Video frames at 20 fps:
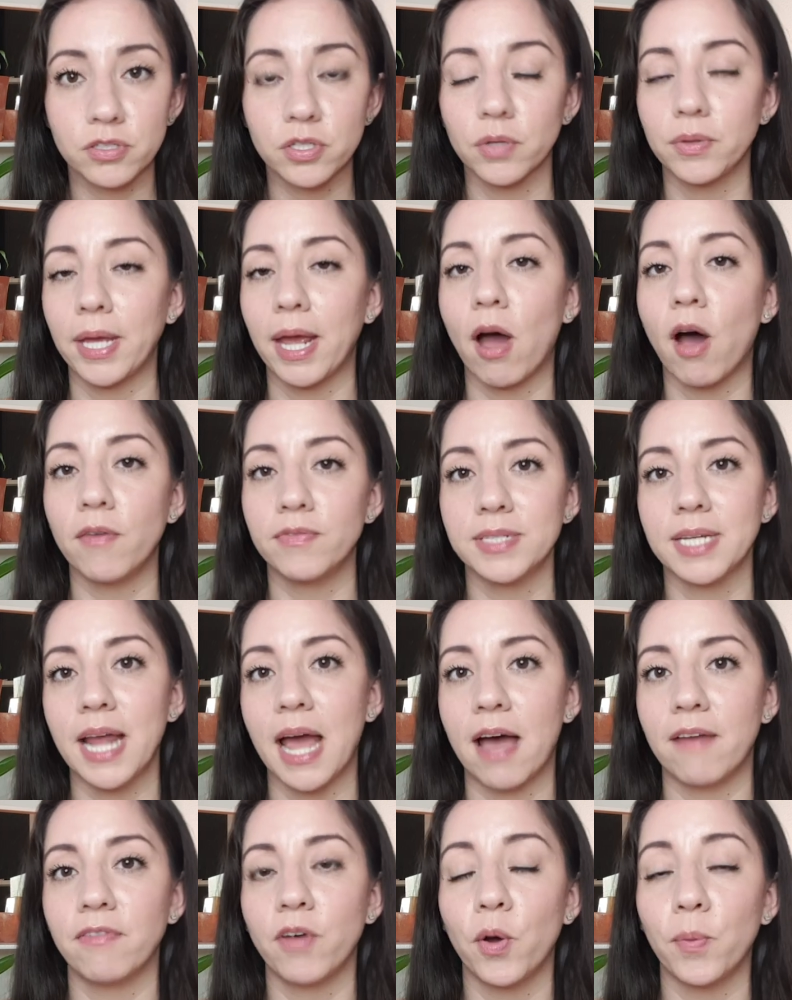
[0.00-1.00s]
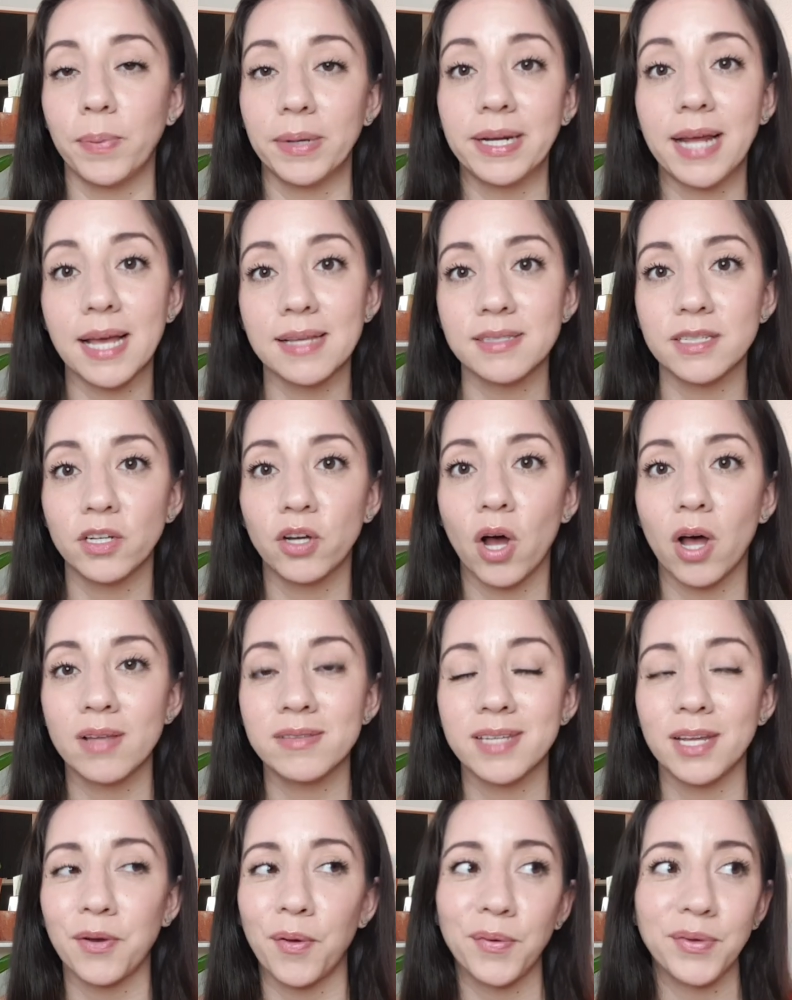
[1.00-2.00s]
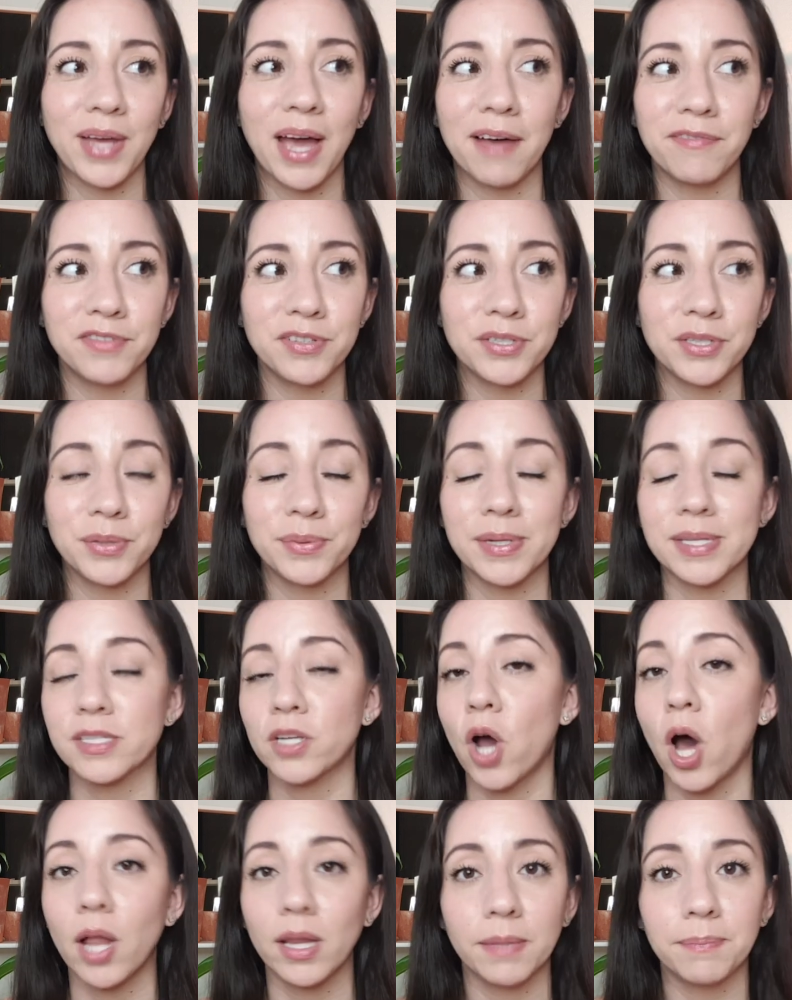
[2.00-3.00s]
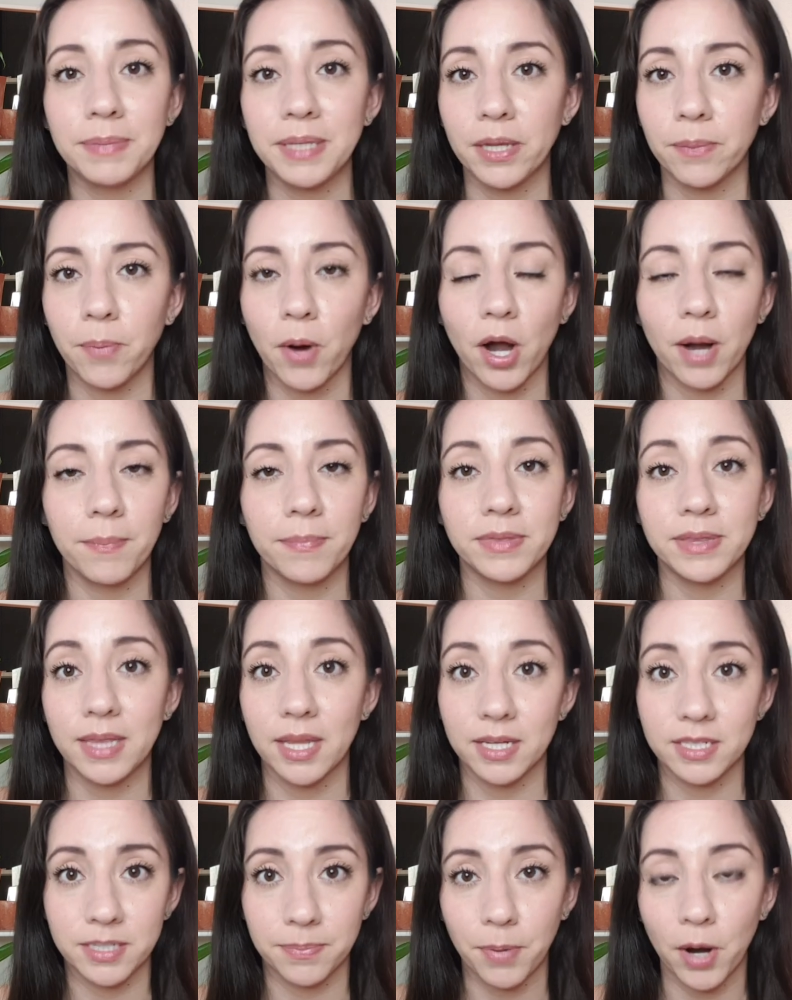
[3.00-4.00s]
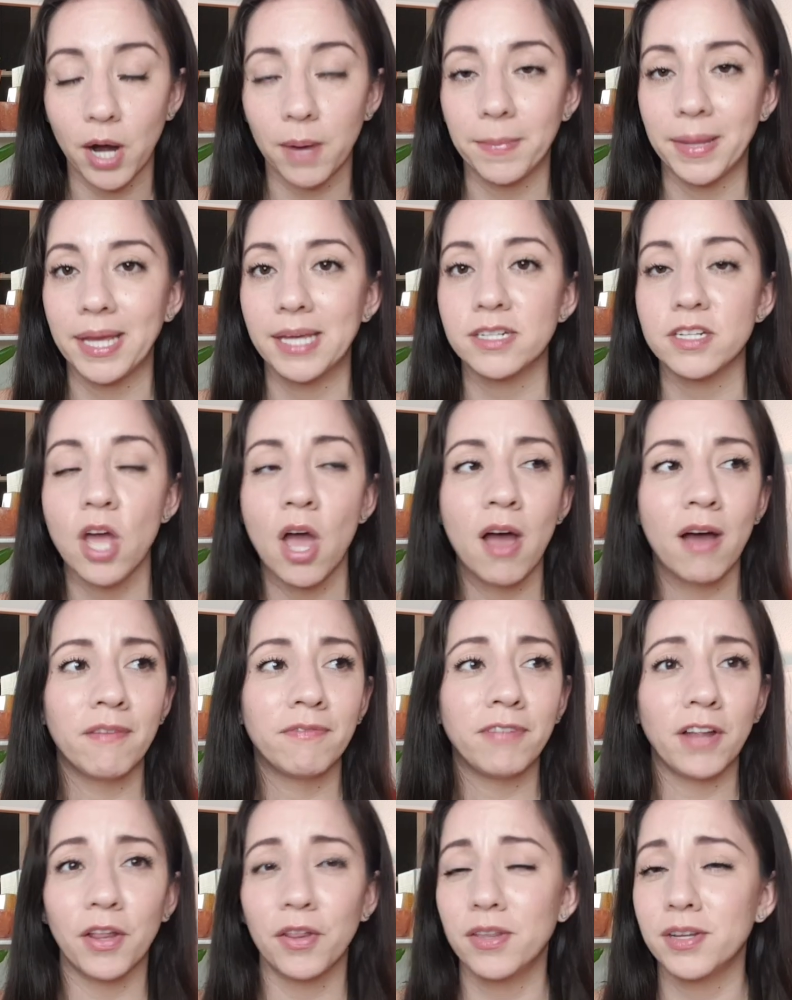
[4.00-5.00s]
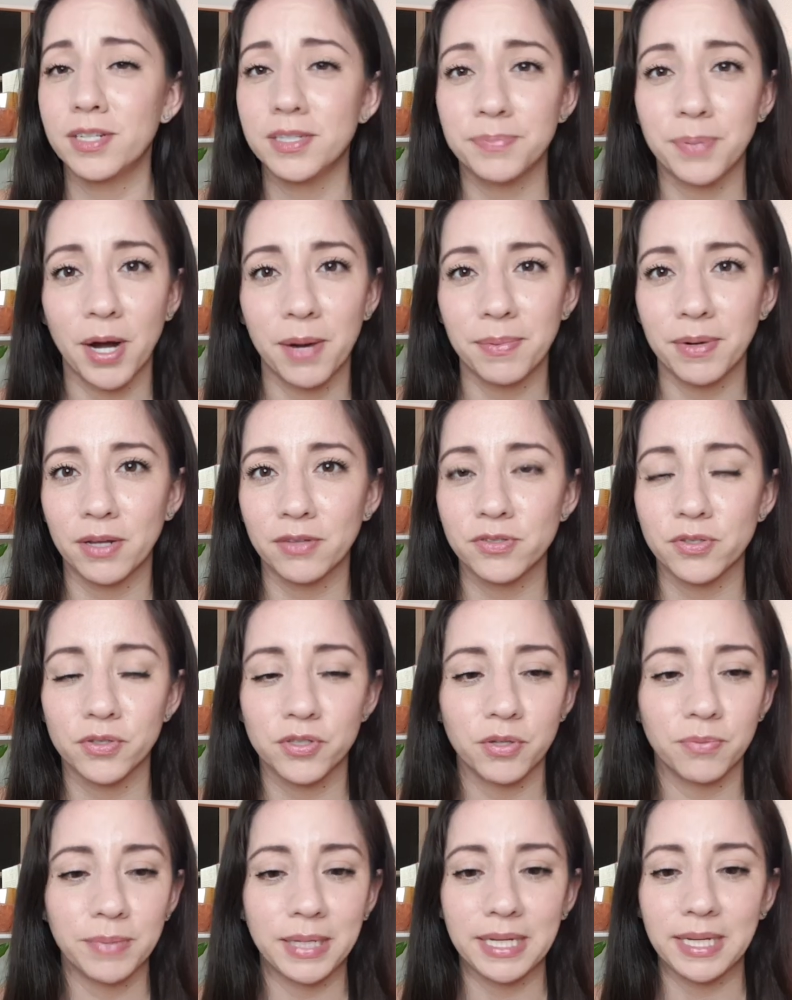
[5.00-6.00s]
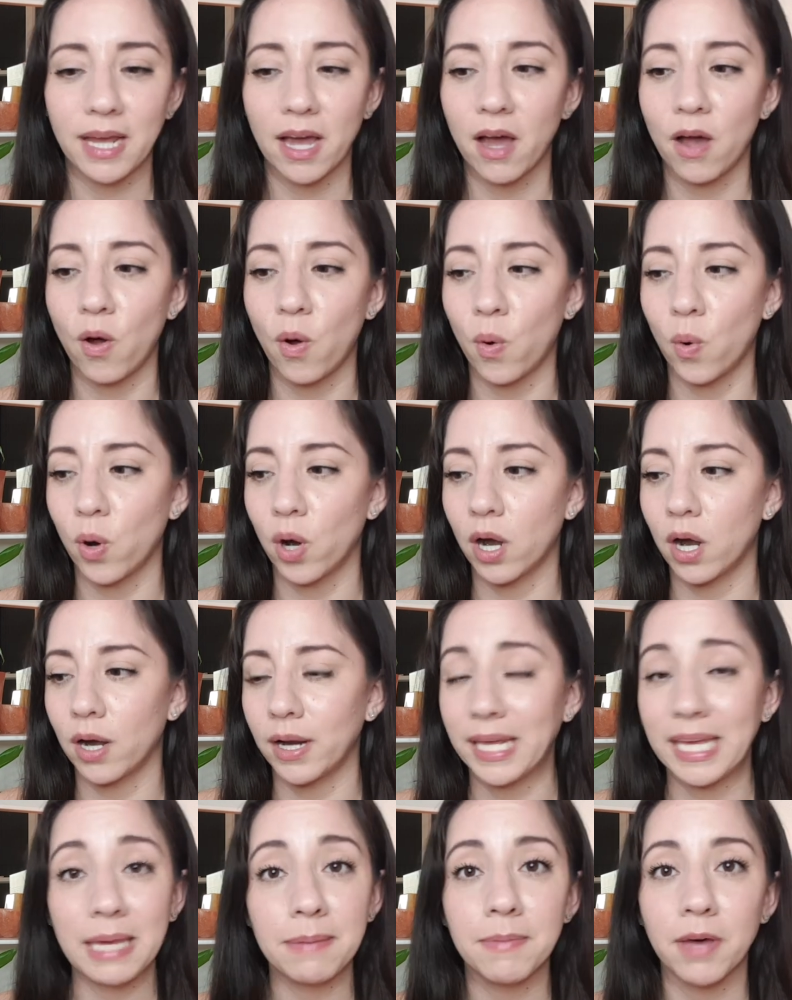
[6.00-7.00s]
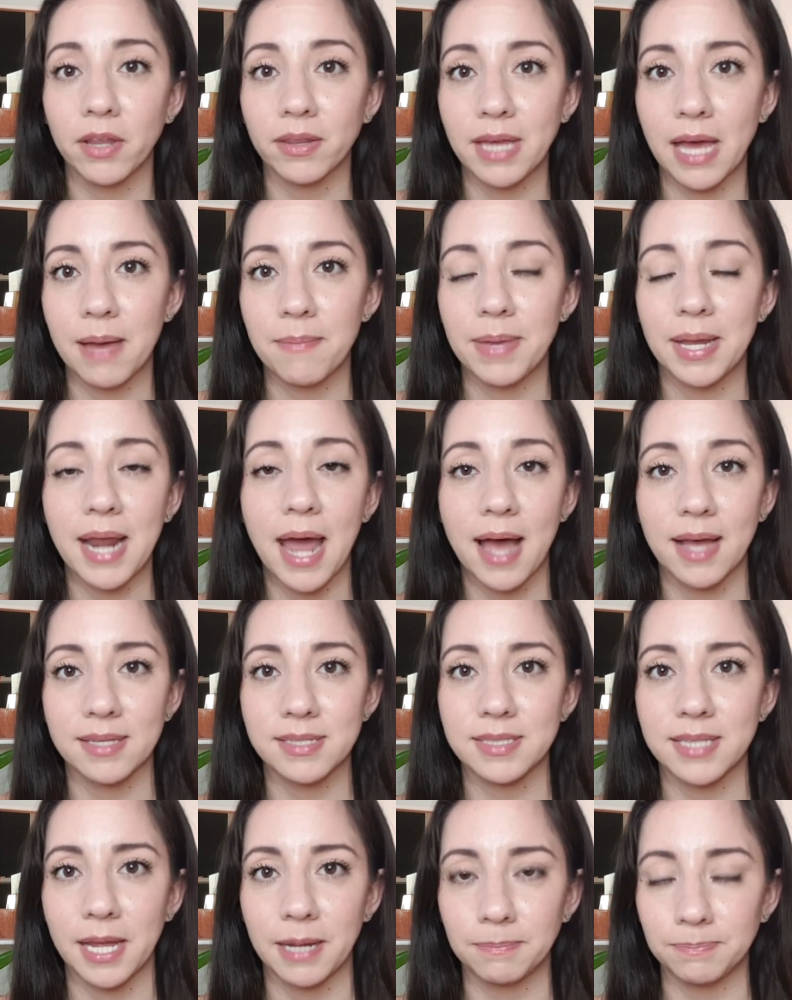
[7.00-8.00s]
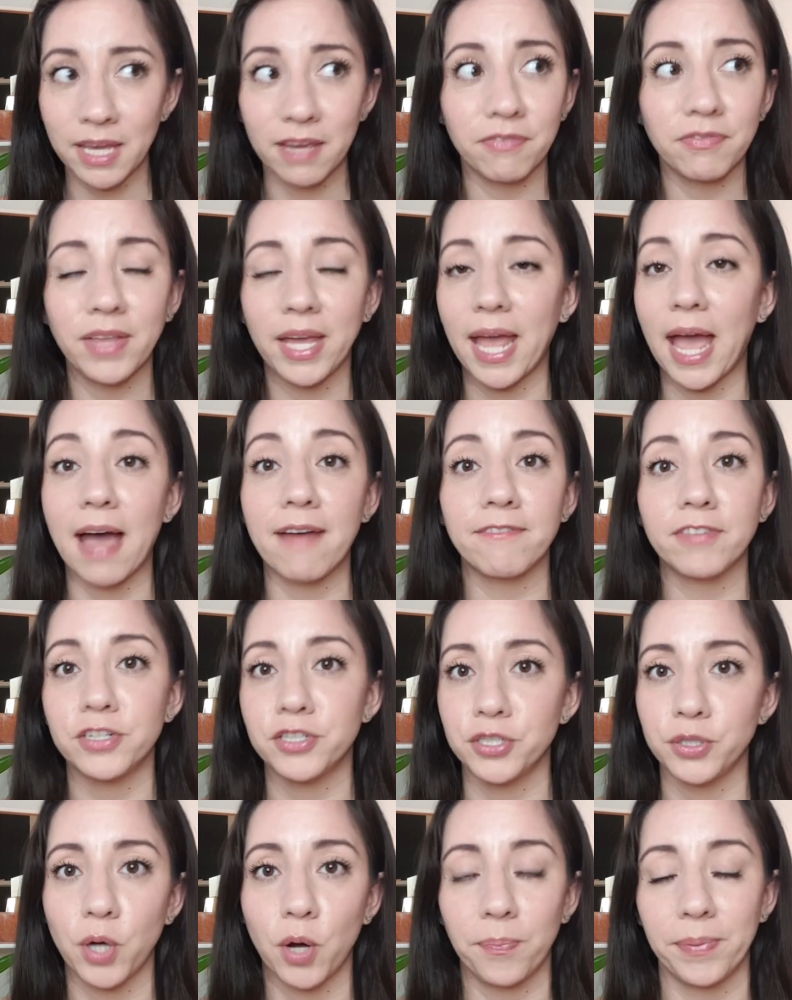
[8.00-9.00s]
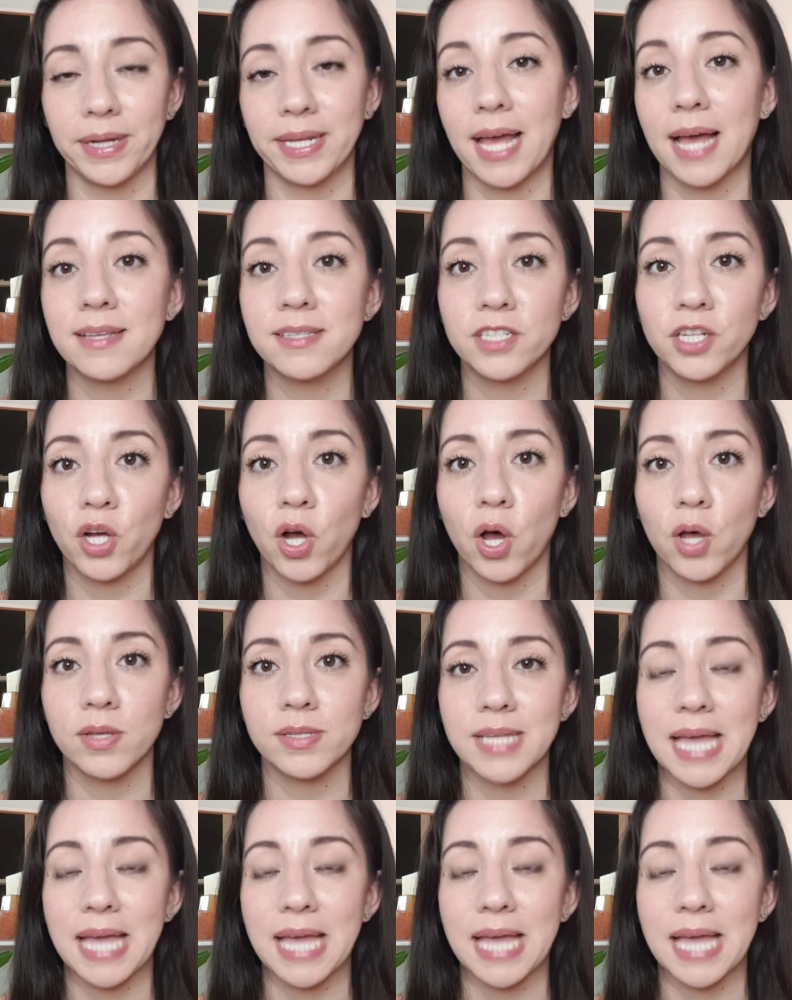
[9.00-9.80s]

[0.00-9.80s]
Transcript: So they often have open casting calls, and all you have to do is call up the department, follow the department on social media, or email them and ask them if they ever do open casting calls.